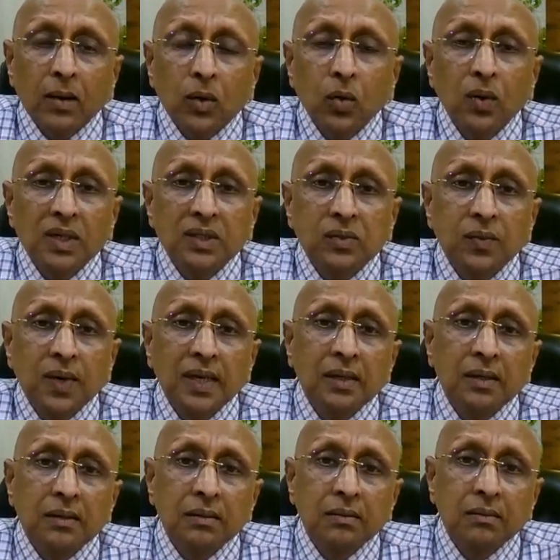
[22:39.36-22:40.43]
towards
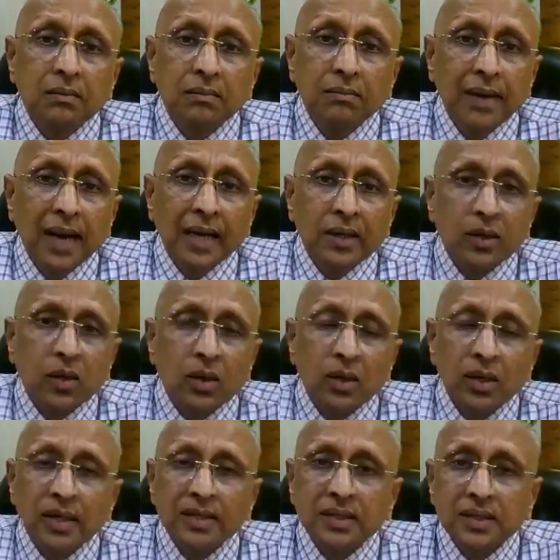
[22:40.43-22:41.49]
one man
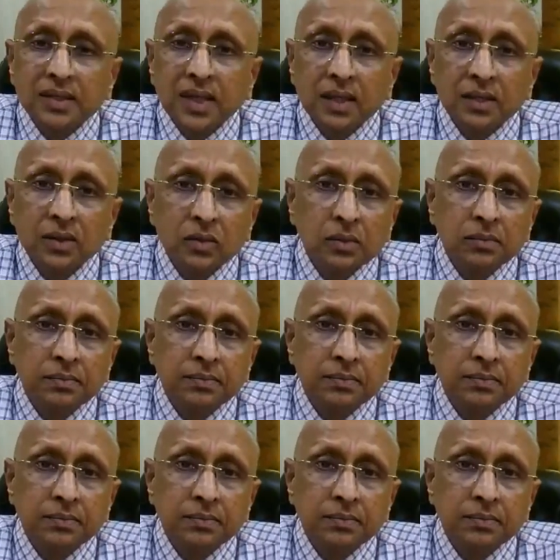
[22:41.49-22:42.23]
called as Sadhu.